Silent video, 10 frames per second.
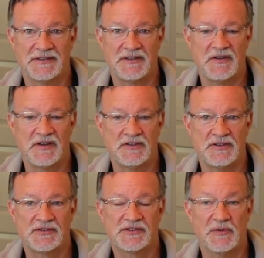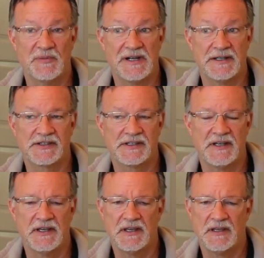You can do so much.
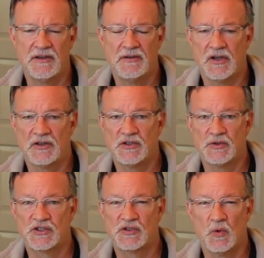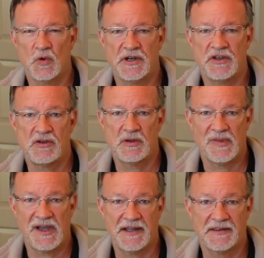You can go to a store and you can
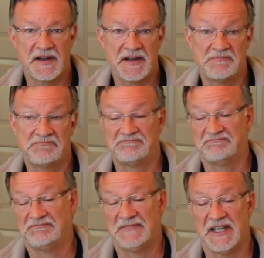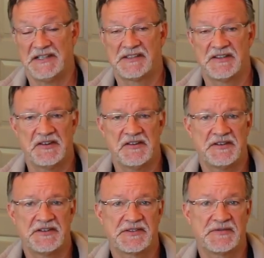buy a lot of nice
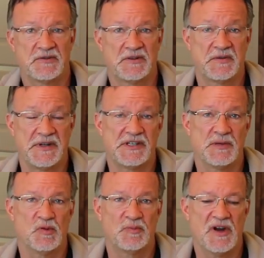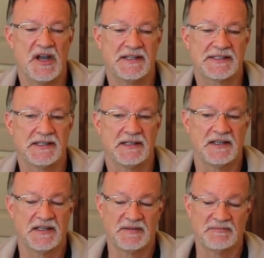guitars for a reasonable price,
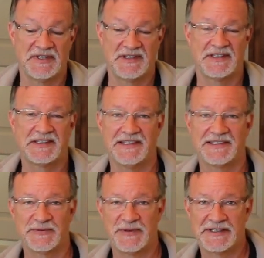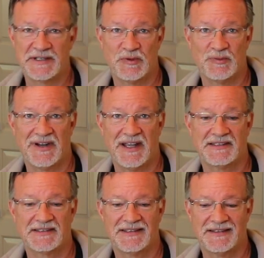but this is a reasonable
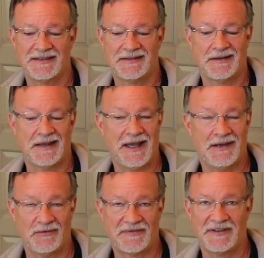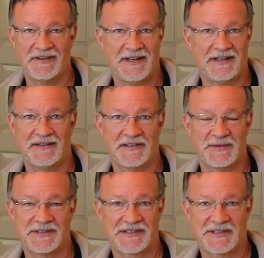price. I don't feel like this
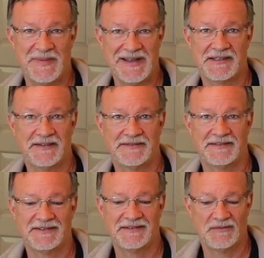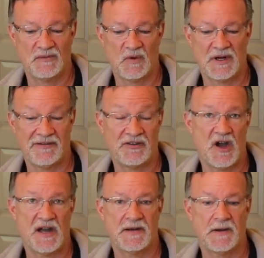was expensive, what I've
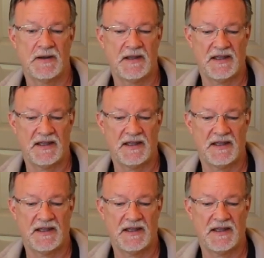got here.